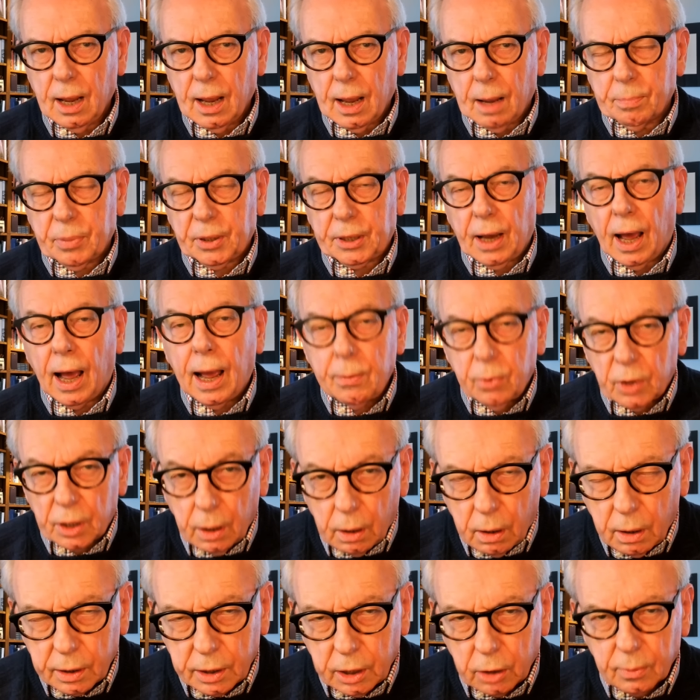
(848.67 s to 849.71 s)
But I would
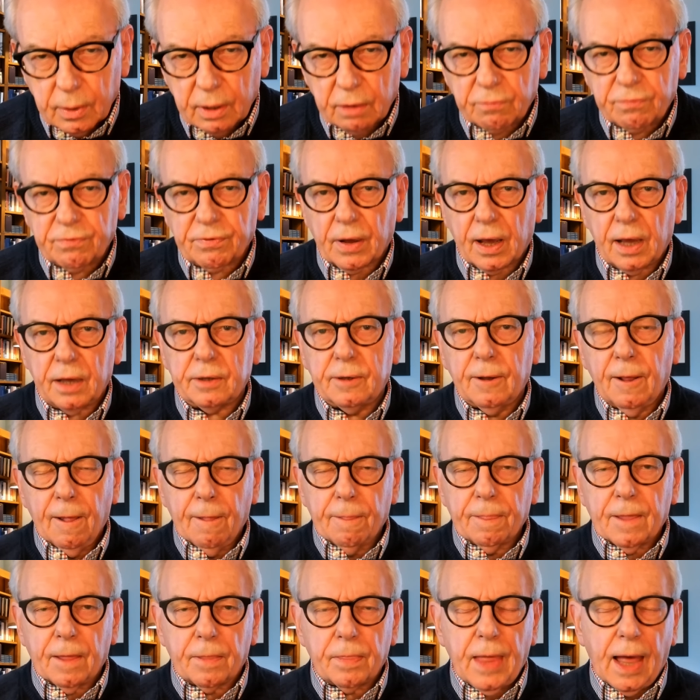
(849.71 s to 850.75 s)
argue, in fact,
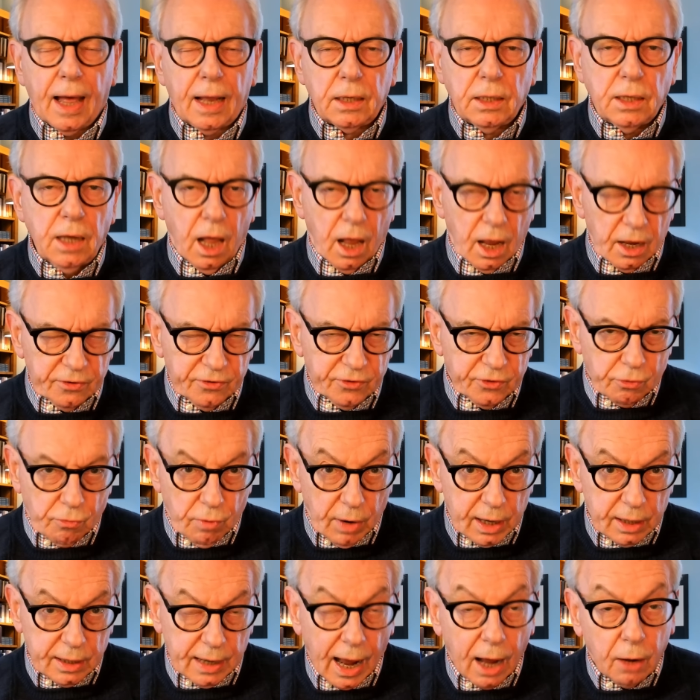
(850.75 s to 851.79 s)
that that last
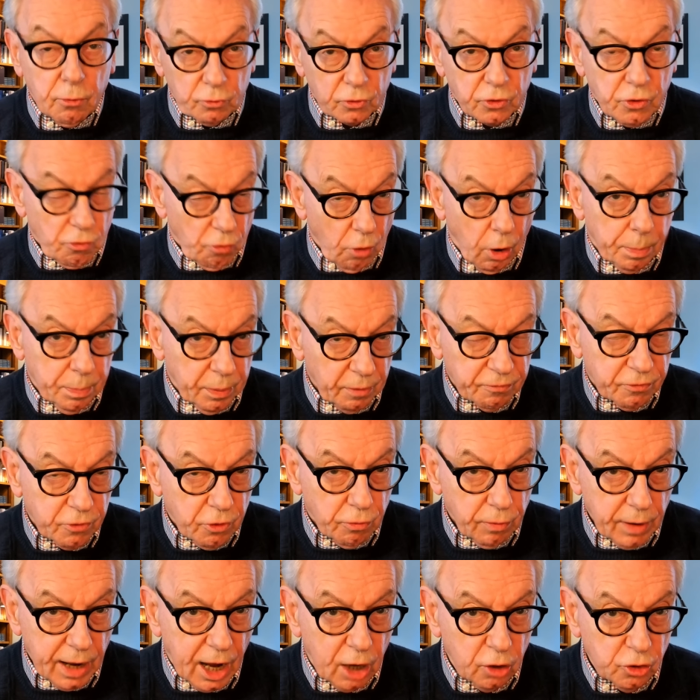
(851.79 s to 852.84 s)
great outcrop of
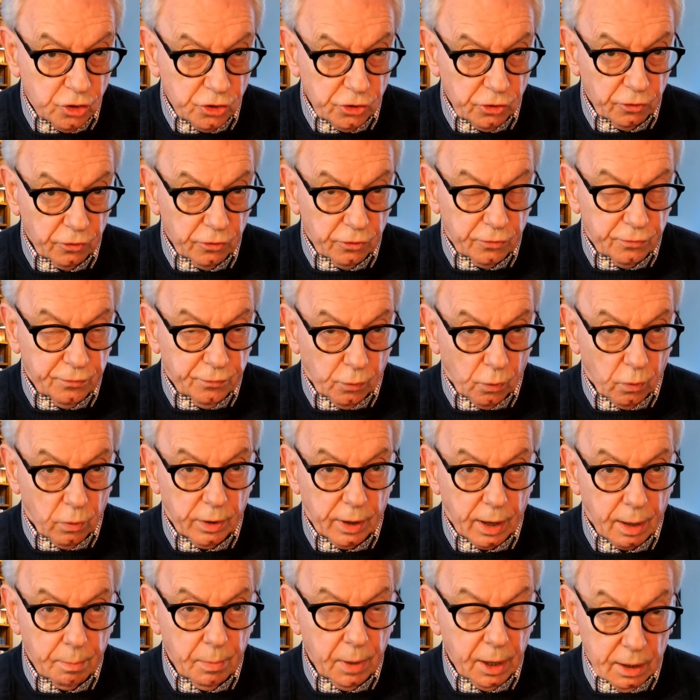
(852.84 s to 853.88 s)
creations for
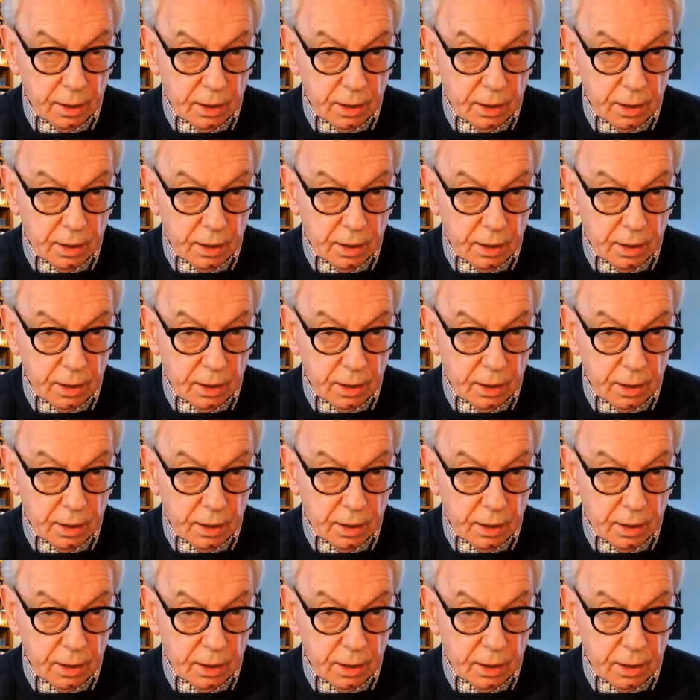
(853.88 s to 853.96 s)
him,